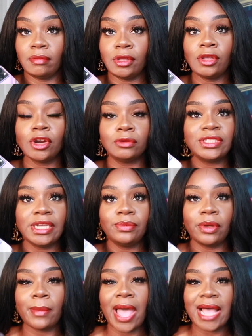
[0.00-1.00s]
you know deem
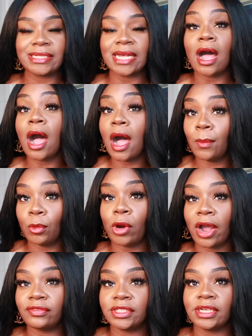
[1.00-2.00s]
them as
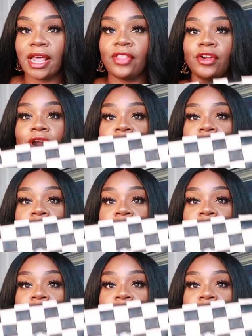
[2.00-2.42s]
upcrafted leather